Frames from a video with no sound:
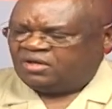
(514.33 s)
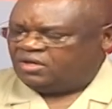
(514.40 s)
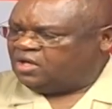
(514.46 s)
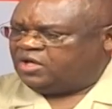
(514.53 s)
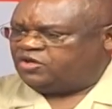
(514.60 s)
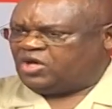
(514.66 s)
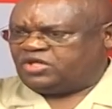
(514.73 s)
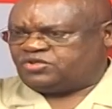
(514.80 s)

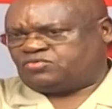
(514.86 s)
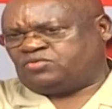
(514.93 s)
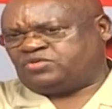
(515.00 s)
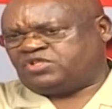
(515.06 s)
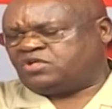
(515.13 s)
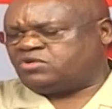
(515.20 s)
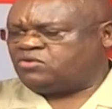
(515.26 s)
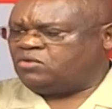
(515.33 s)
I, I saw
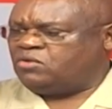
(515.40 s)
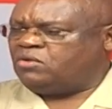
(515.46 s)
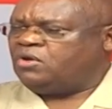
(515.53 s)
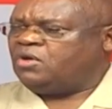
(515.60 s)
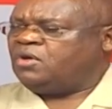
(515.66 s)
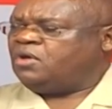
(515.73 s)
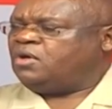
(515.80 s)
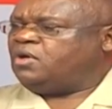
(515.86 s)
General
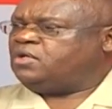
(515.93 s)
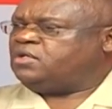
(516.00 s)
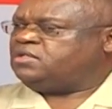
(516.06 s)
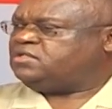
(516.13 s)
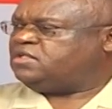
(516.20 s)
uh,